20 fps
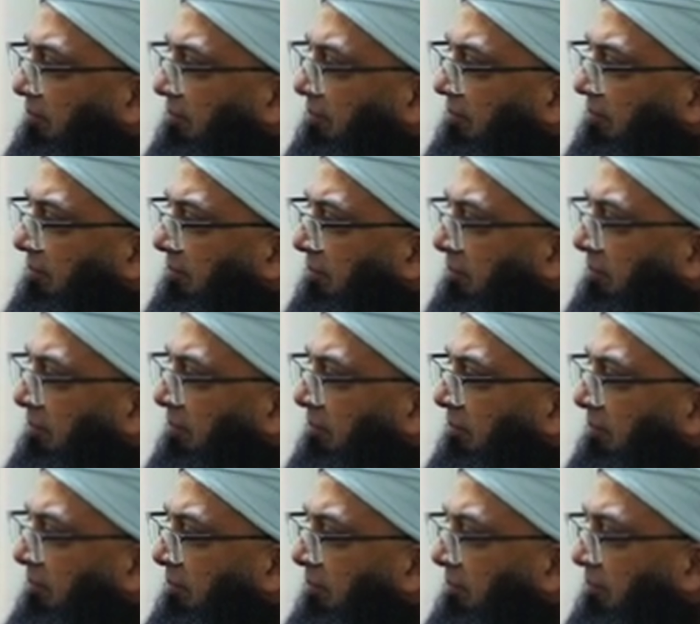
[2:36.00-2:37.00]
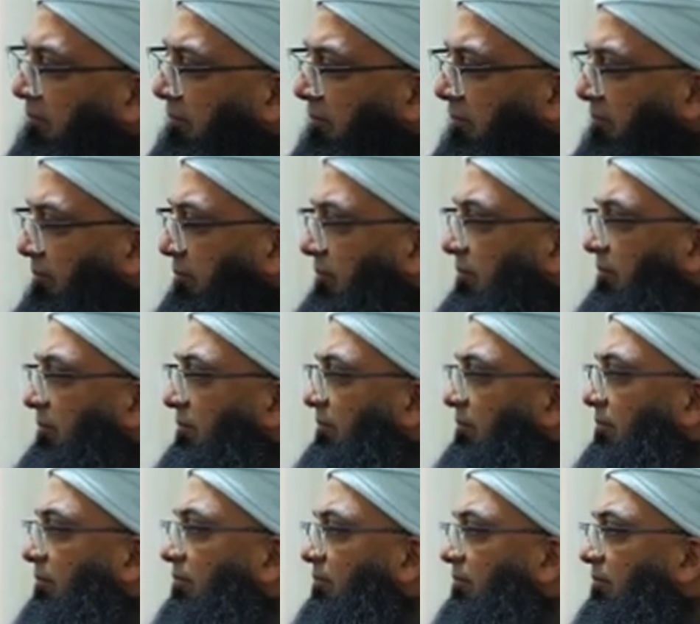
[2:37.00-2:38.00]

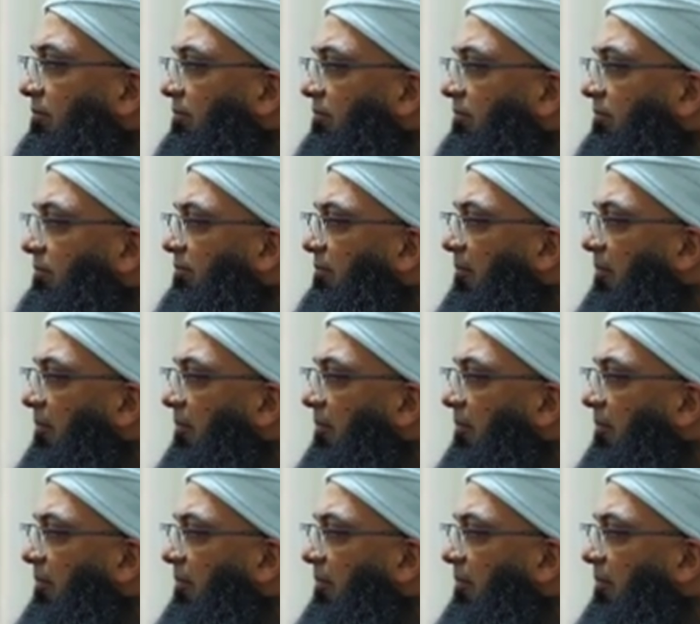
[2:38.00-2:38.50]
No words are spoken by the person on screen.